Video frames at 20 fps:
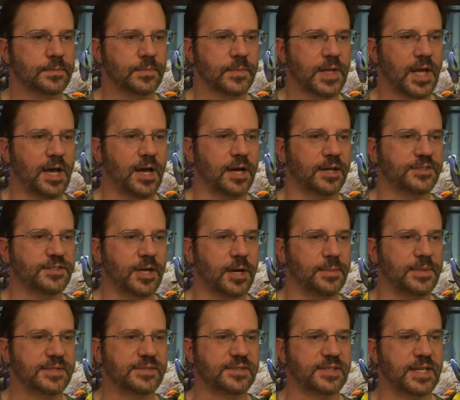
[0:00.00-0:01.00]
Ah,
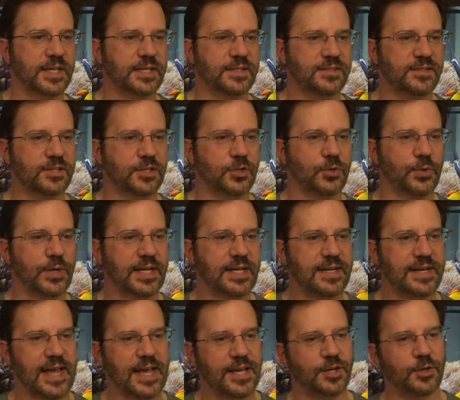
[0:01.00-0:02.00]
Thomas says the green
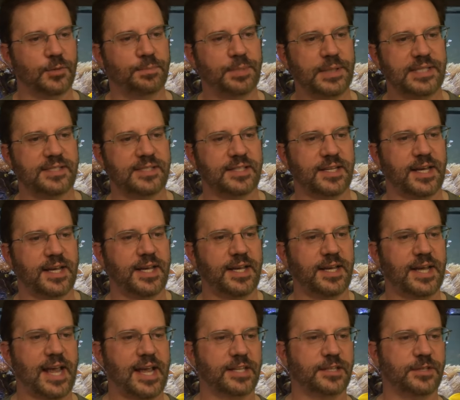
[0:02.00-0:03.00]
nano
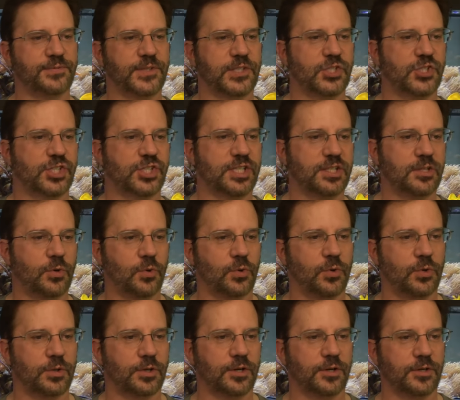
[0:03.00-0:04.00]
BTA and the Fungia
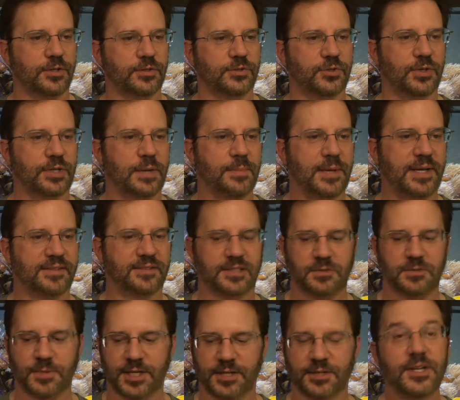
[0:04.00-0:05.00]
coral are doing amazingly
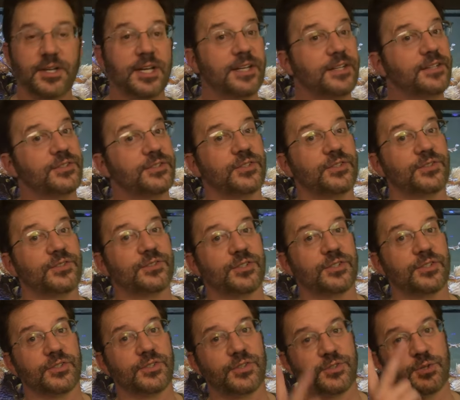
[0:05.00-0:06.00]
well. Those
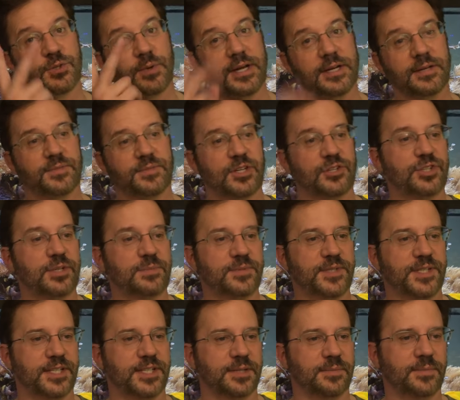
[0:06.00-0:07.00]
are two items I shipped to
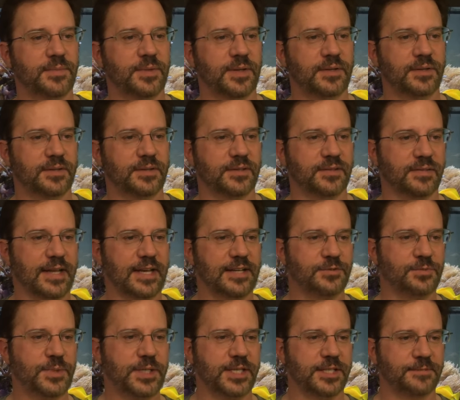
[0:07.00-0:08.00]
him this last
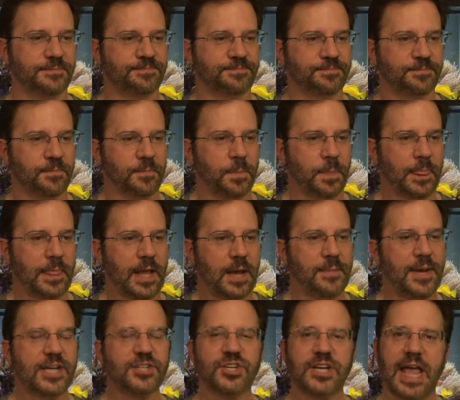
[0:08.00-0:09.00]
week. I'm
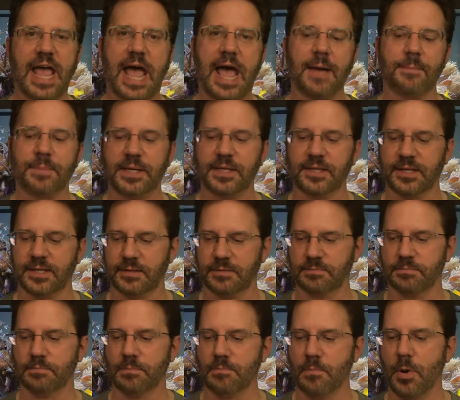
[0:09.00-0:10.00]
actually happy that
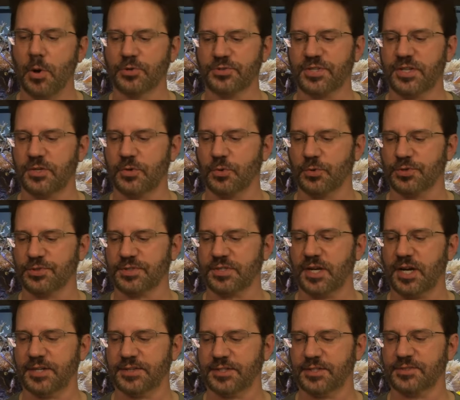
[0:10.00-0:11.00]
most of the orders
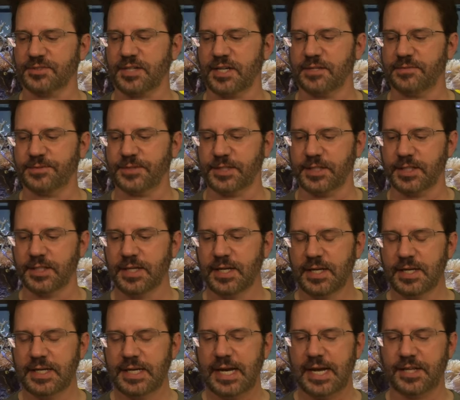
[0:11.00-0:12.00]
got there safely,
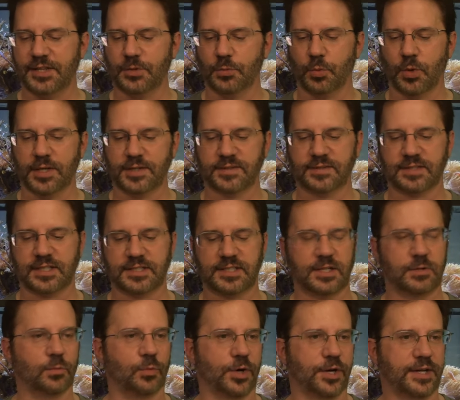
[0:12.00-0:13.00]
and the ones that
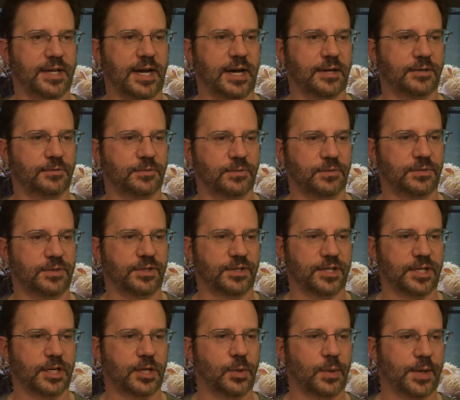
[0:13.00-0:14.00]
didn't work out, they're
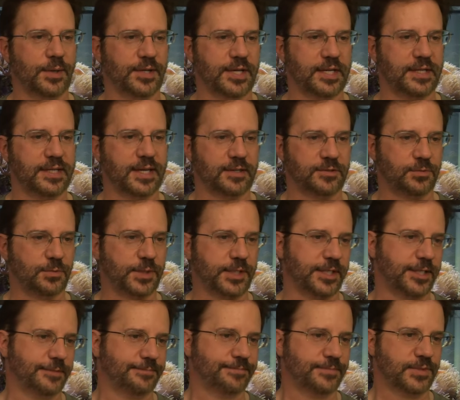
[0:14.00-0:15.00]
going to go out again next
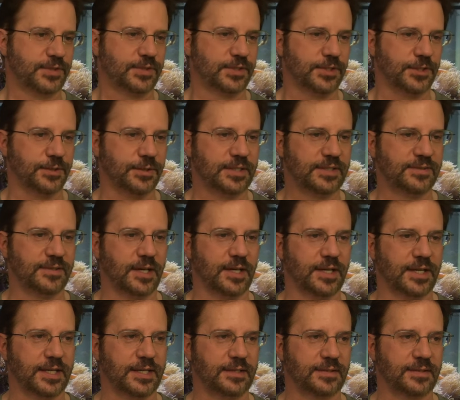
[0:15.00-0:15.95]
week. So it's not like